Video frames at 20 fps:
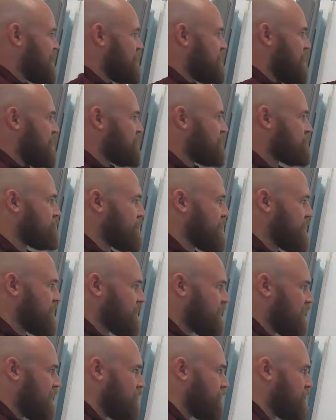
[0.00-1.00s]
there are
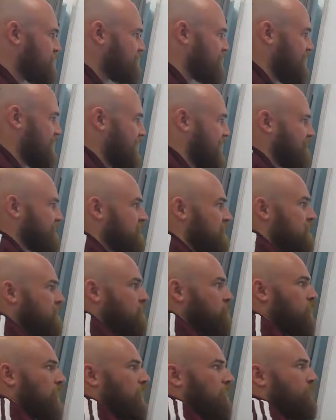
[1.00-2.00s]
3 carbons in it.
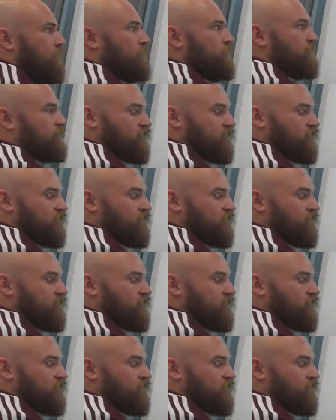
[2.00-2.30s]
Well, the